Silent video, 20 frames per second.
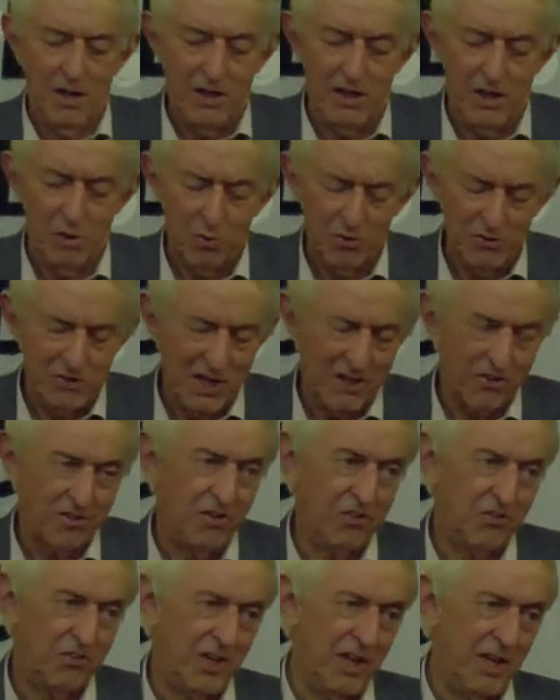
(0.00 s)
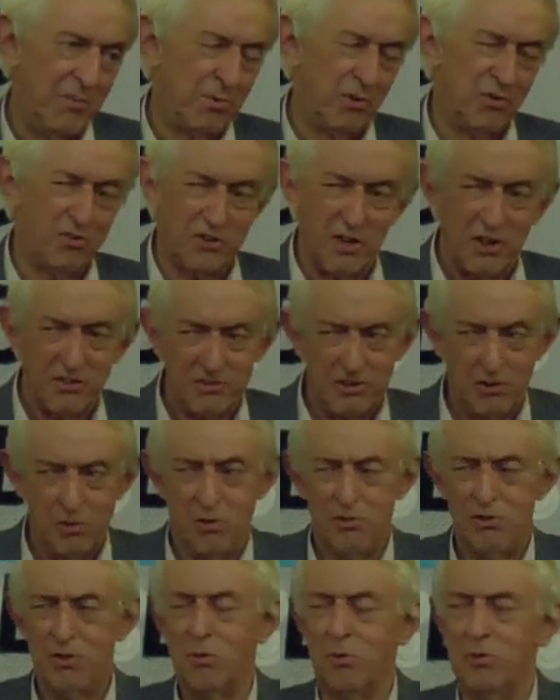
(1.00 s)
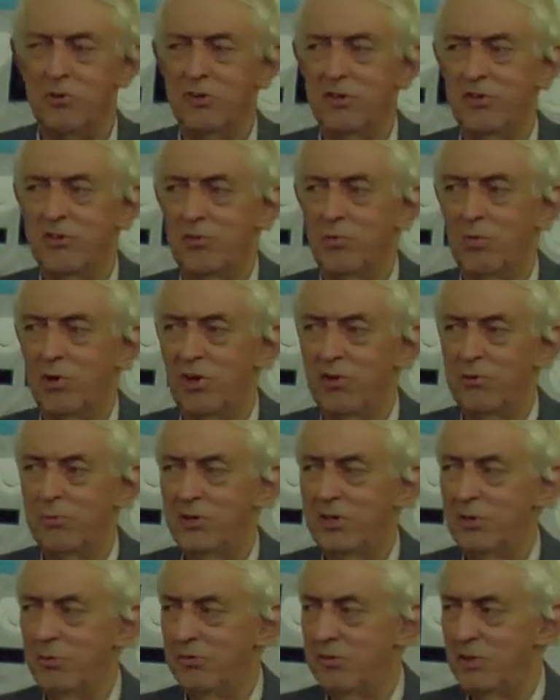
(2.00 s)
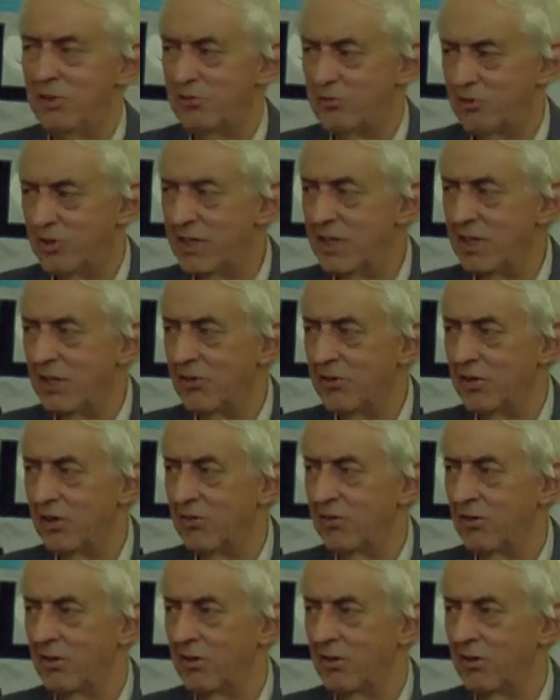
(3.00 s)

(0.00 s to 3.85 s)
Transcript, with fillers: They wouldn't actually say precisely who the audience was, but it was an intriguing thing to